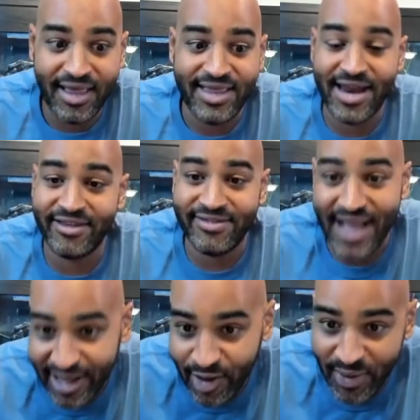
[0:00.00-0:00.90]
That is
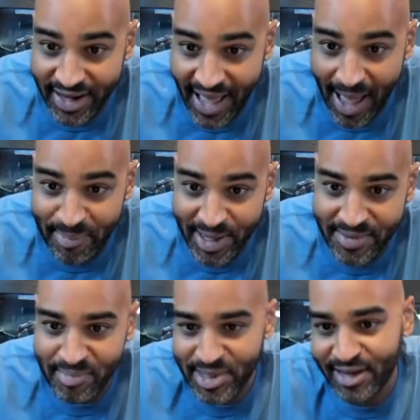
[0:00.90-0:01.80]
not going to
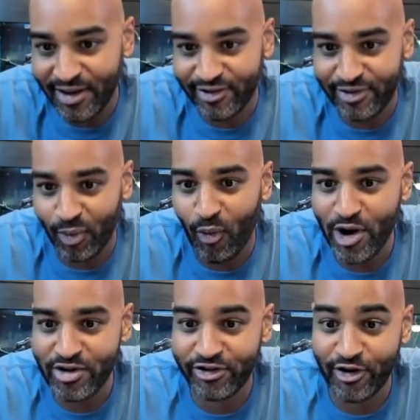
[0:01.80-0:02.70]
happen because the
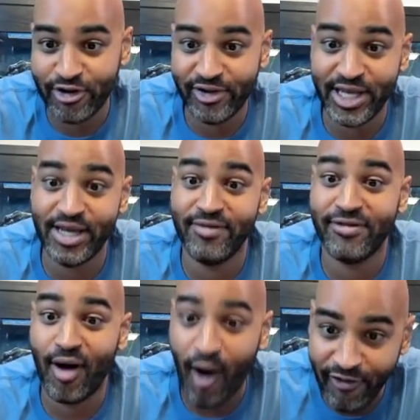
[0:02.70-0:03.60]
water is currently
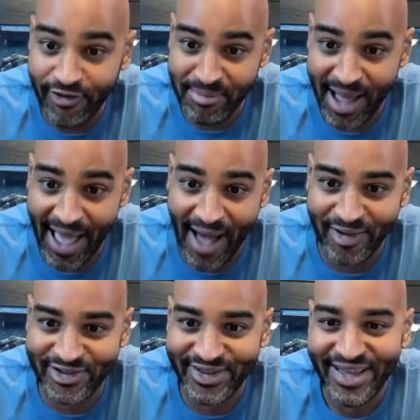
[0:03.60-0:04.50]
off in my
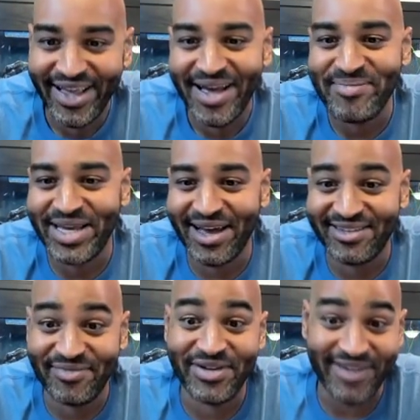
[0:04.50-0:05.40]
house, because
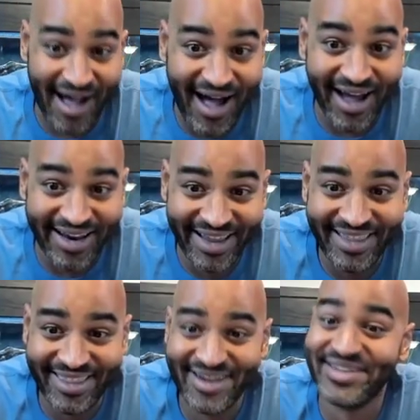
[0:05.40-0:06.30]
if it's on,
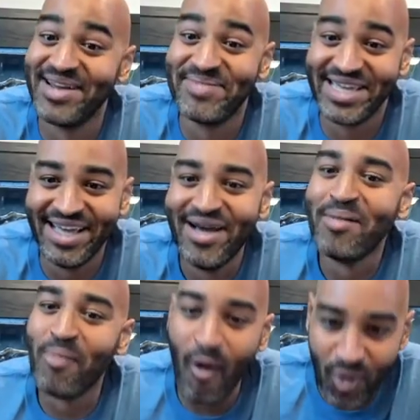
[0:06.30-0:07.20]
there's going to be
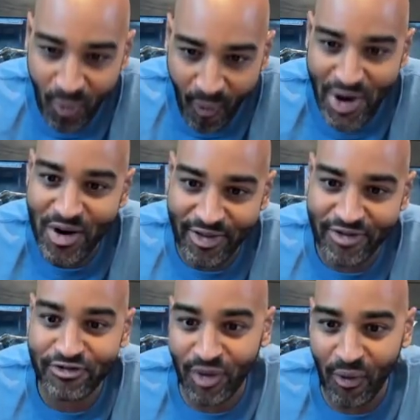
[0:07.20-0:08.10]
more water on the
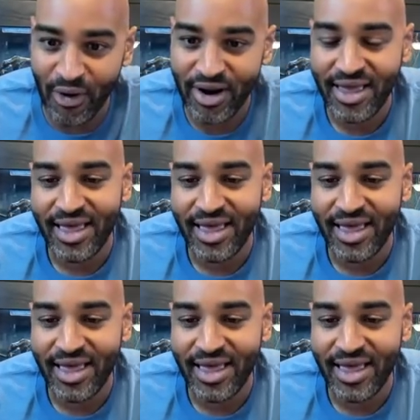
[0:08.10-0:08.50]
floor.